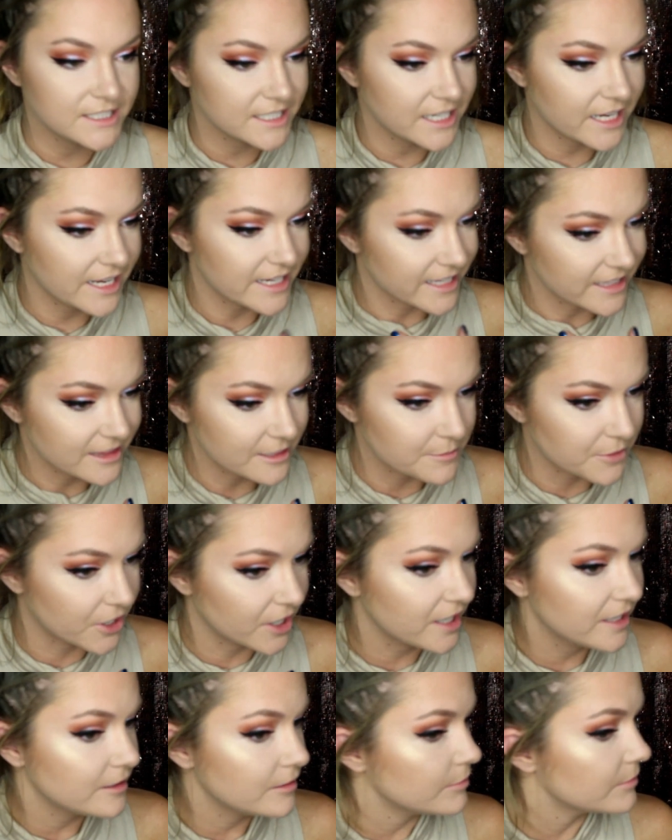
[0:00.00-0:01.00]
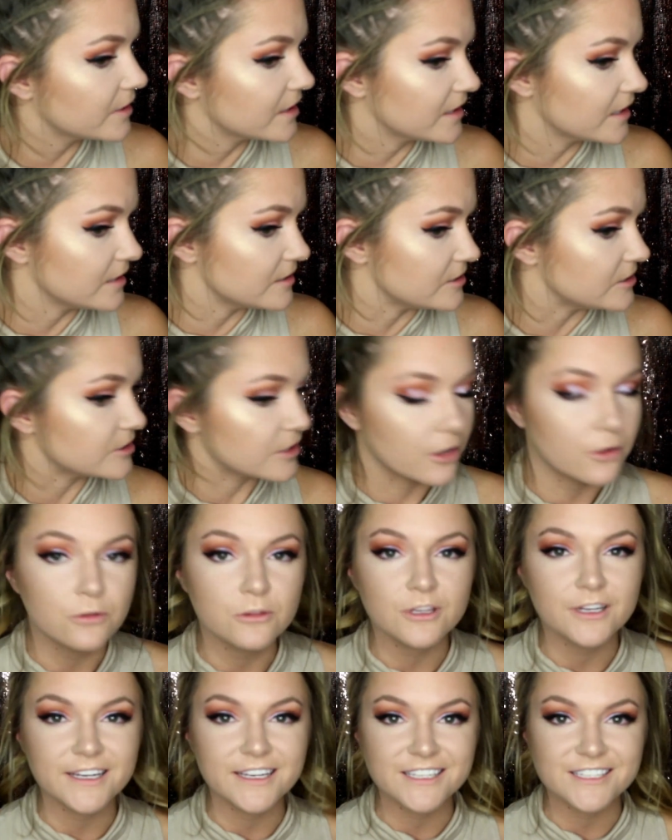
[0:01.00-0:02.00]
I get them on, but they
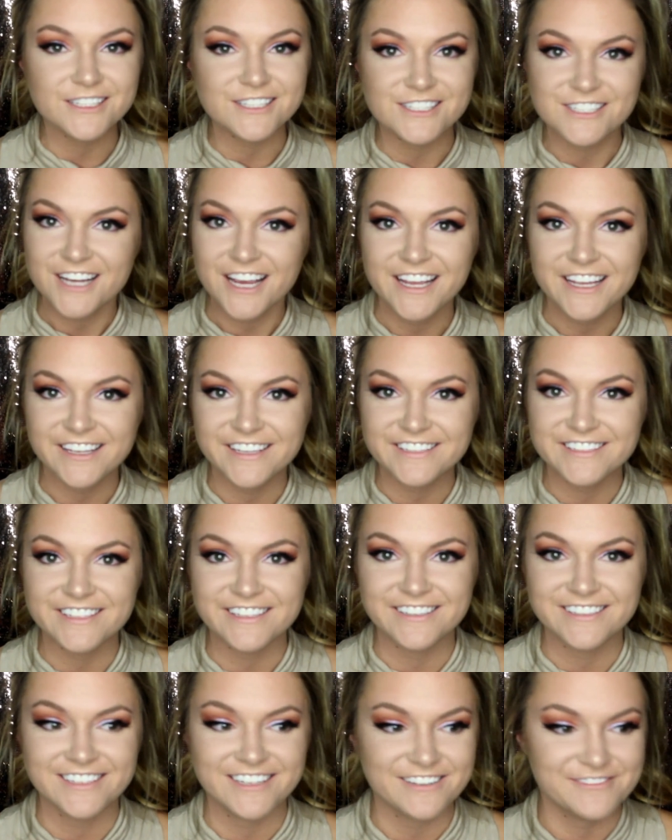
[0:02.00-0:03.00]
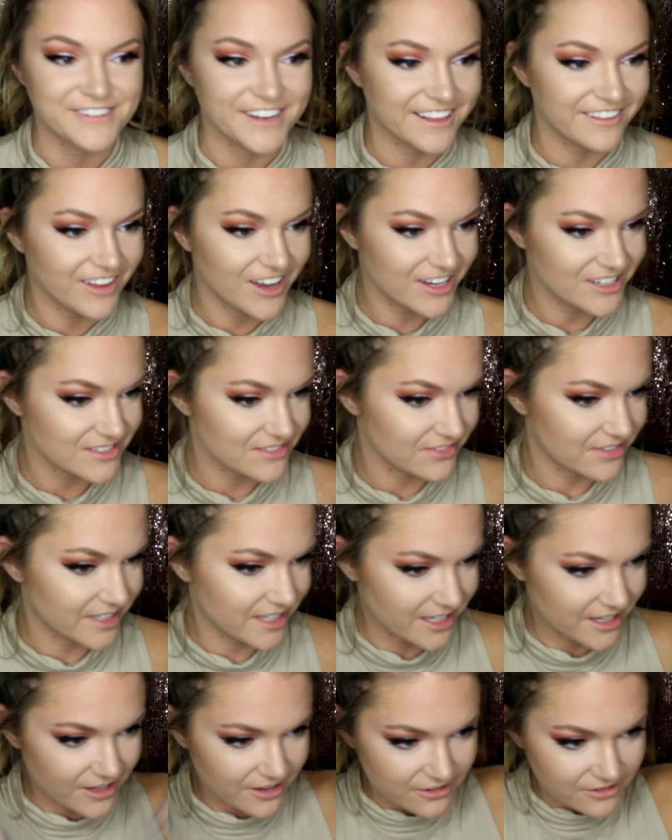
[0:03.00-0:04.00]
don't look as jank as they did in my last
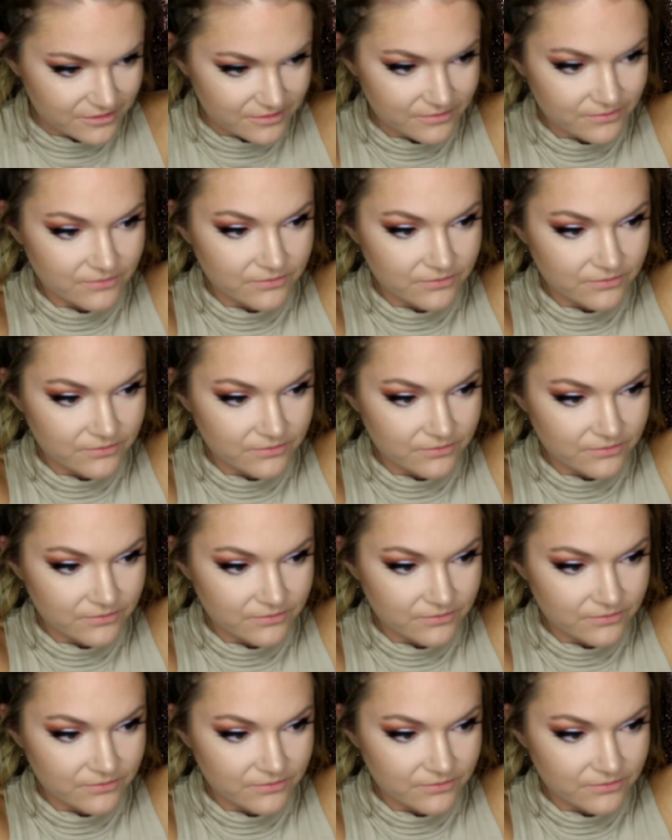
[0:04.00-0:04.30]
video.